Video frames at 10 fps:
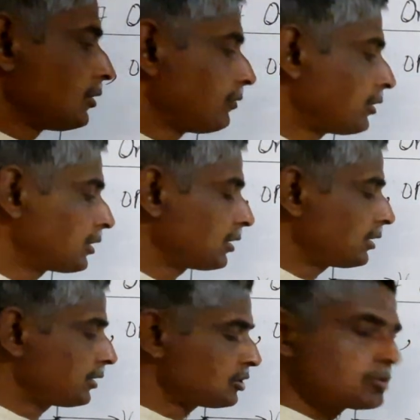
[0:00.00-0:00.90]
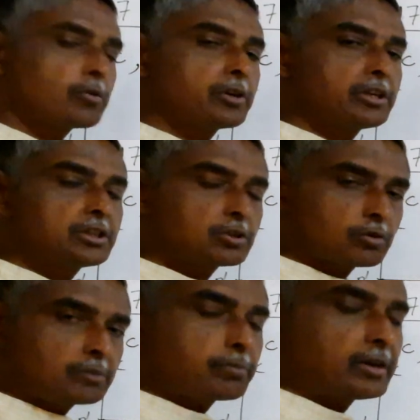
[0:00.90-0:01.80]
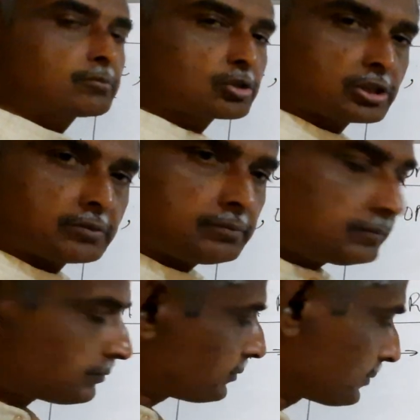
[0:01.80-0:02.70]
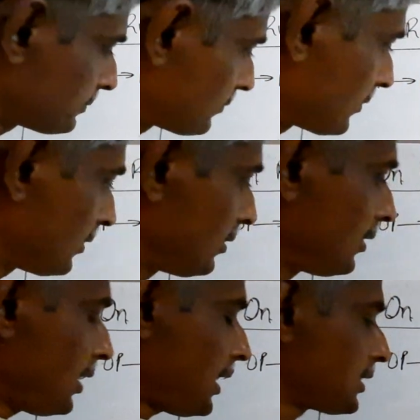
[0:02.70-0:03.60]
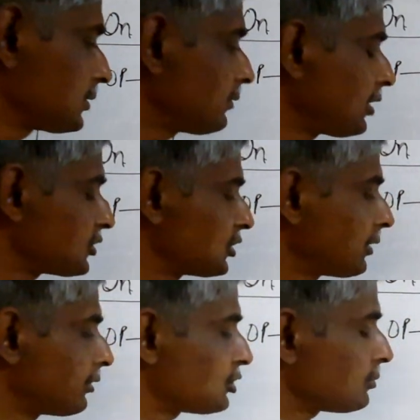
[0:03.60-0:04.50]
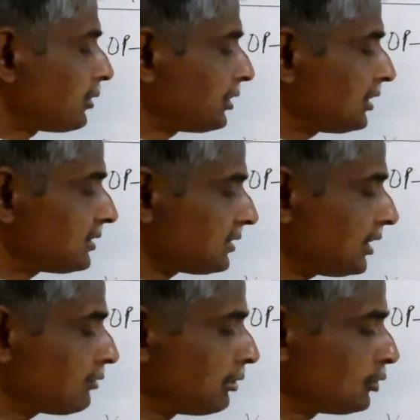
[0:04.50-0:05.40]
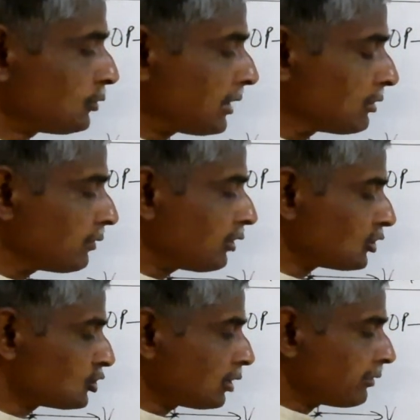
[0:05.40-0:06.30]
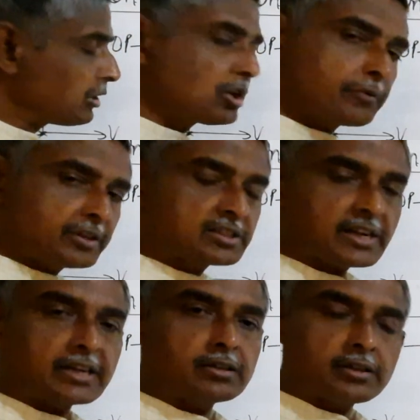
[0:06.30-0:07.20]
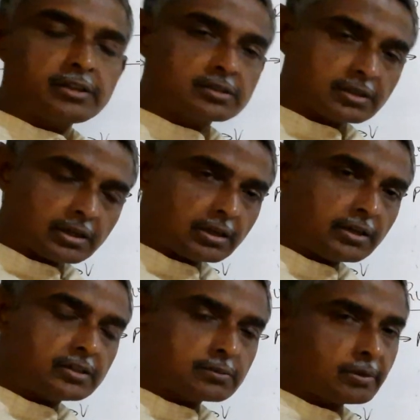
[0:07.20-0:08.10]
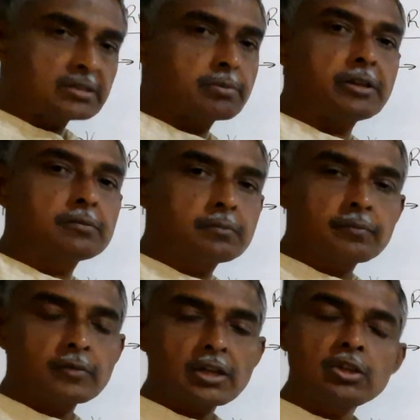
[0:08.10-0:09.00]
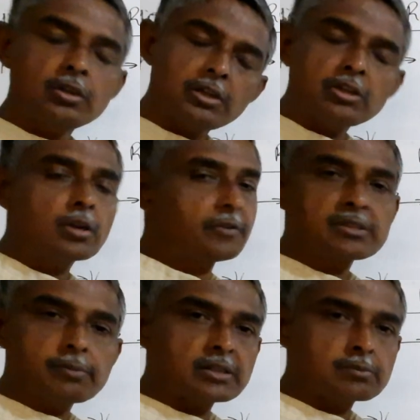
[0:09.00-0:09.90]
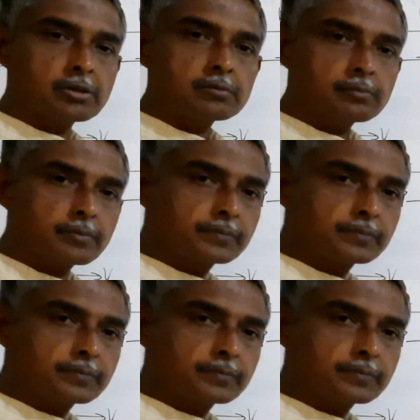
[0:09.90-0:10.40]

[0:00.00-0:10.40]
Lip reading: For a rigid body undergoing plane motion, angular velocity of rigid body is equal to angular velocity of any of its line in its base plane. In any of its base plane.